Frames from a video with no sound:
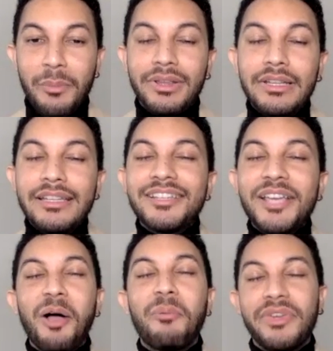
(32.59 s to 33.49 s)
Please
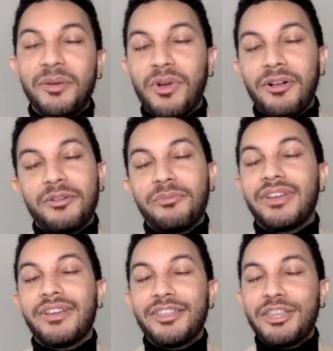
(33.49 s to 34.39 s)
help me in
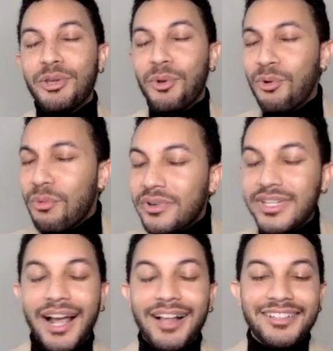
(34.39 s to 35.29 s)
welcoming the uber
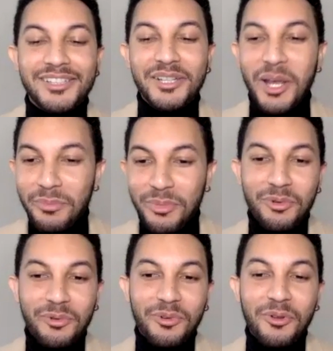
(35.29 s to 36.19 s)
talented and
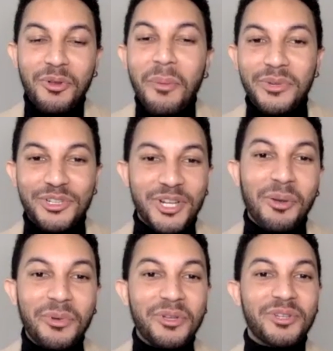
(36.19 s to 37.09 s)
beautiful Michelle
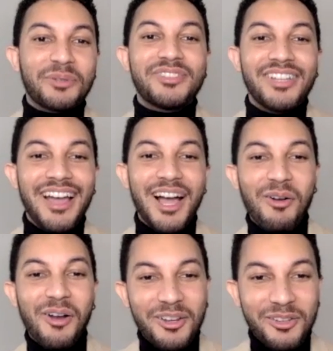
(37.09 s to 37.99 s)
Williams. How
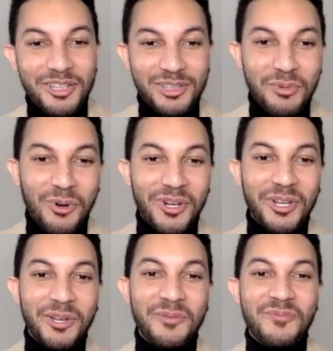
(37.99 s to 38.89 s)
are you this morning?